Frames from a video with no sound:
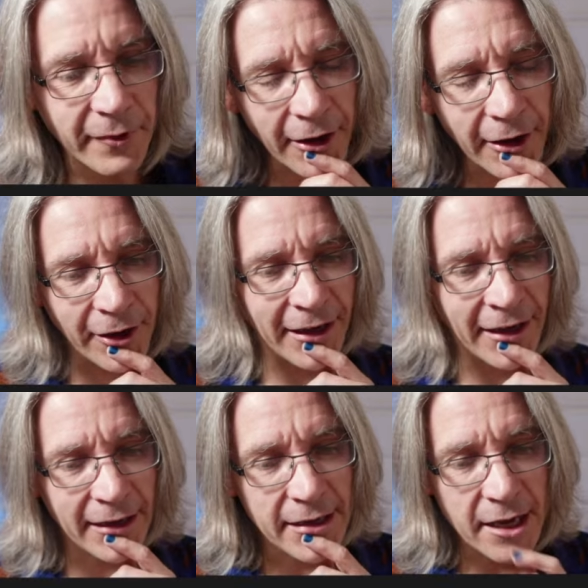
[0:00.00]

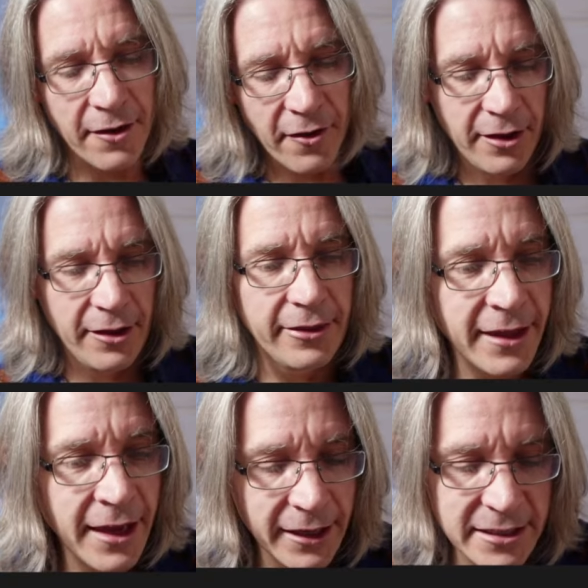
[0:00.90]
Okay.
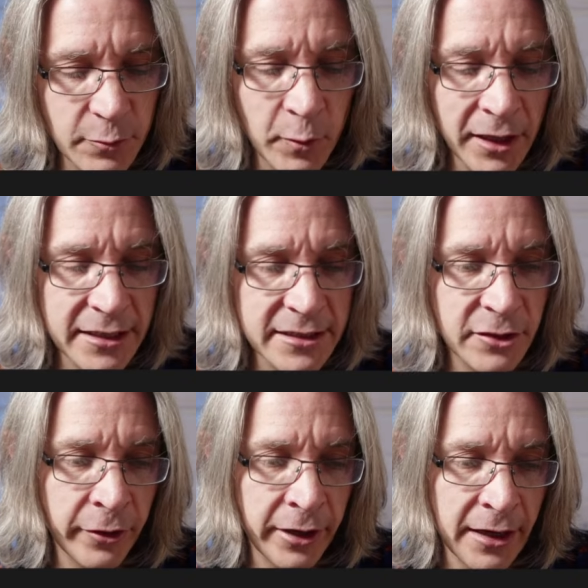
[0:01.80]
Next, we need to
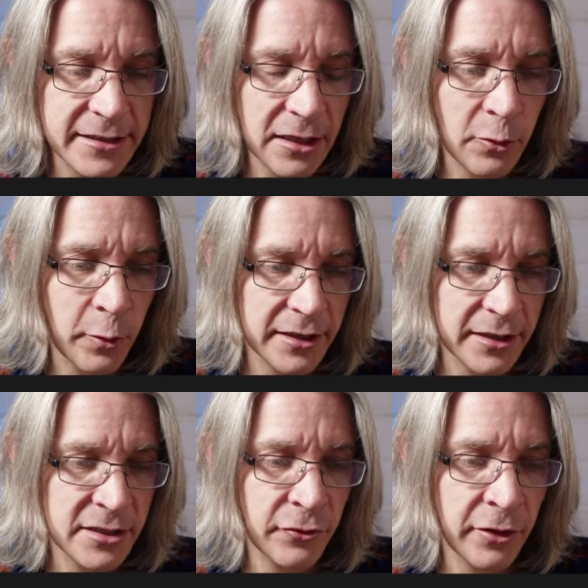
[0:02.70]
create a Quick
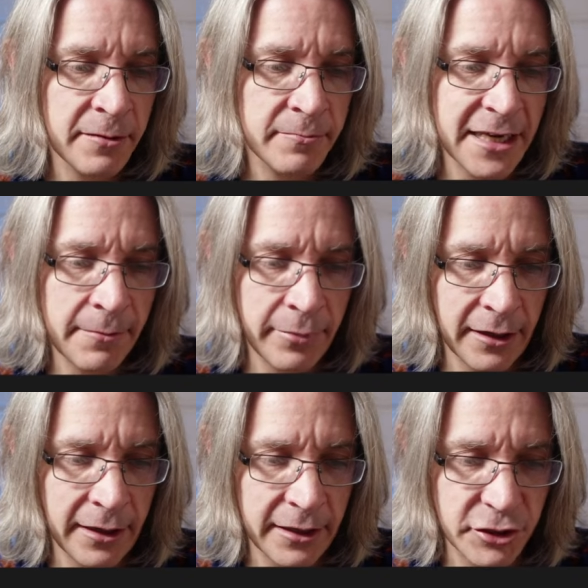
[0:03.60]
Streams
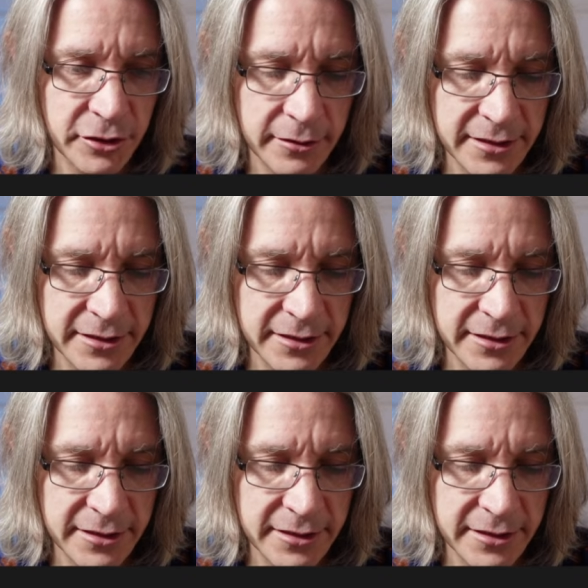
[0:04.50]
application.